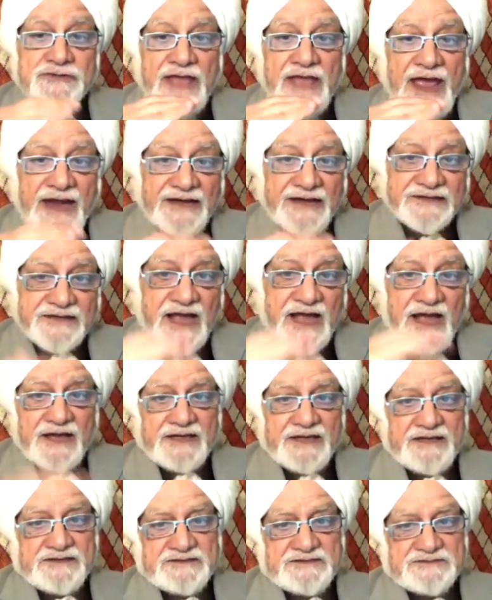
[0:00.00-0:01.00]
that
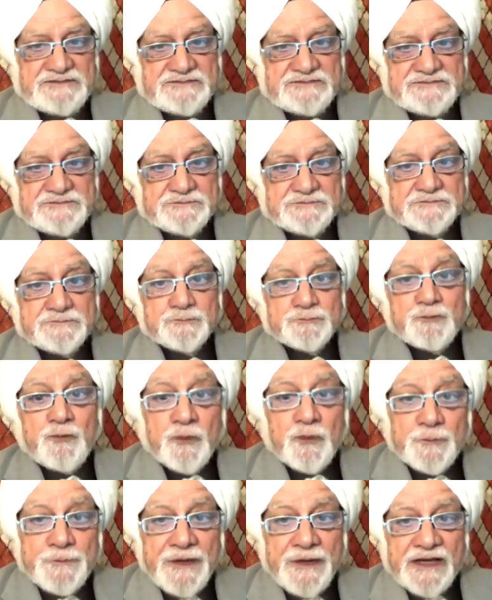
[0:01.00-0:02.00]
target
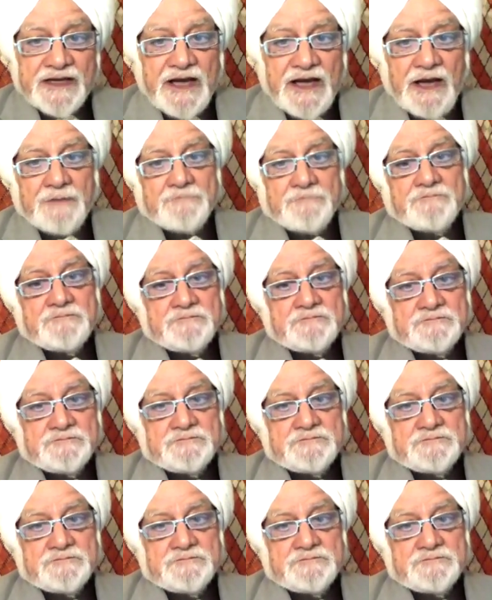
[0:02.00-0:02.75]
would become